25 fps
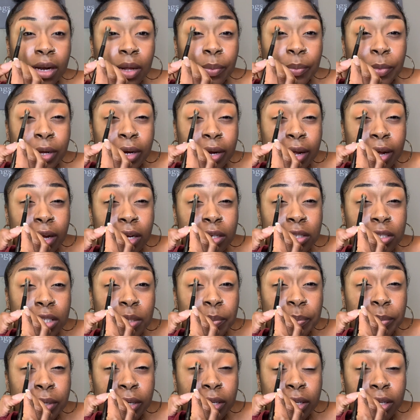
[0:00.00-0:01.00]
going to actually
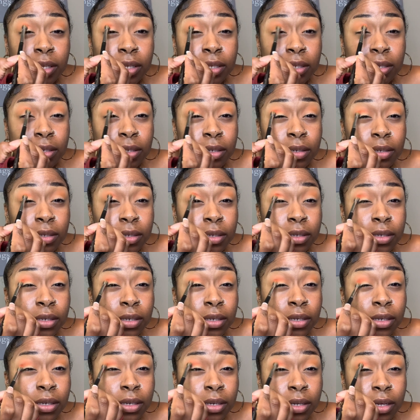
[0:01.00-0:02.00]
put it
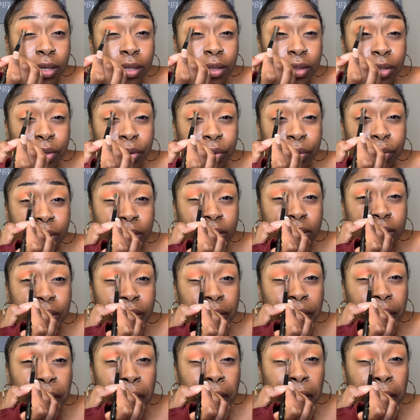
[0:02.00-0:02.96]
in the crease area.